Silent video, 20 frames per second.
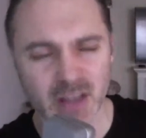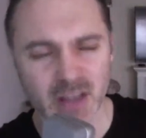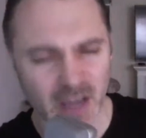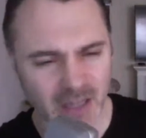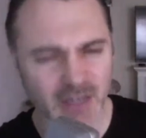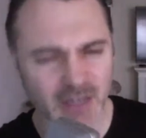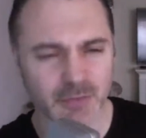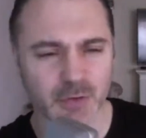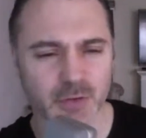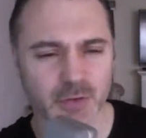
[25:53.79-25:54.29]

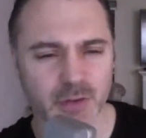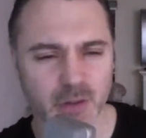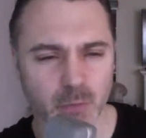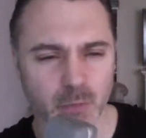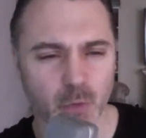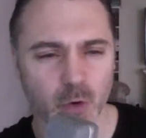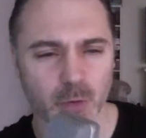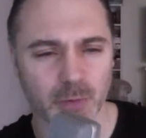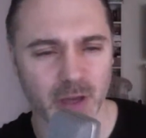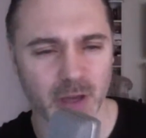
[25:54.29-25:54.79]
I'd have to think
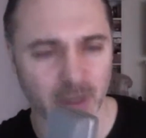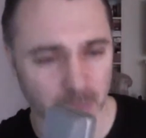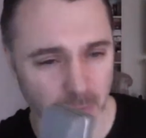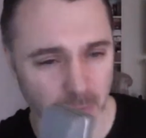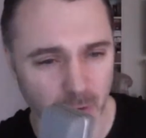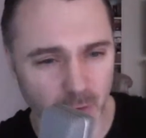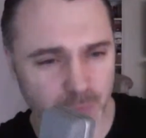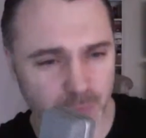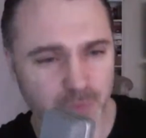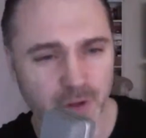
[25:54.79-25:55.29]
more about it,
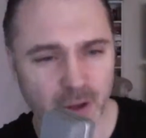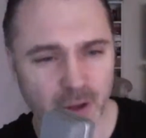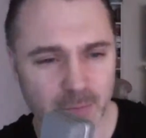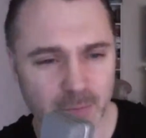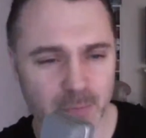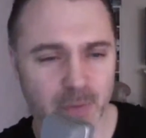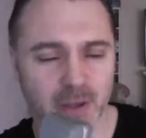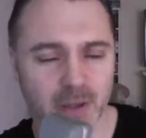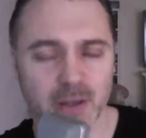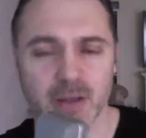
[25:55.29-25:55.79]
but off the top
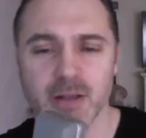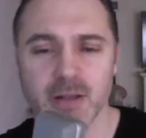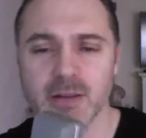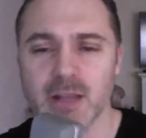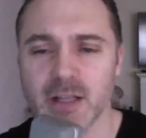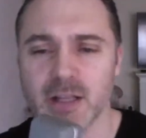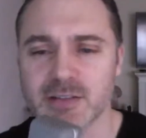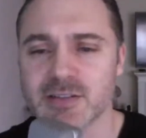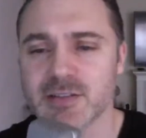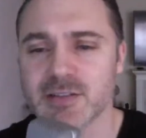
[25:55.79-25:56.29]
of my head,
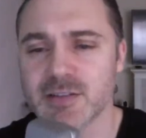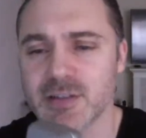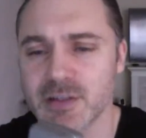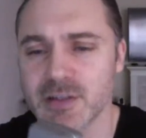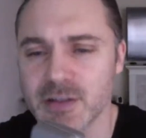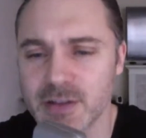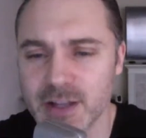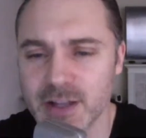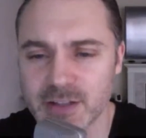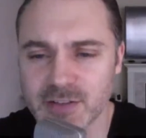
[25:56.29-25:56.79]
that's
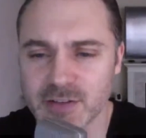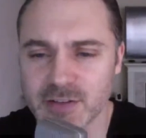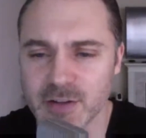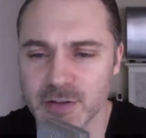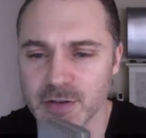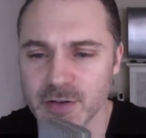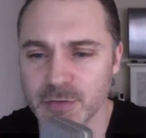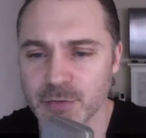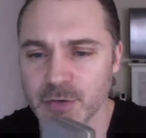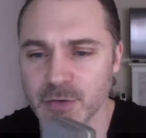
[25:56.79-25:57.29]
the
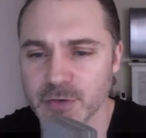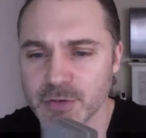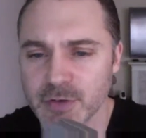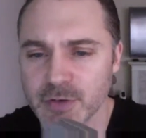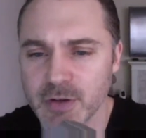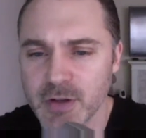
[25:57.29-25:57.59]
difference.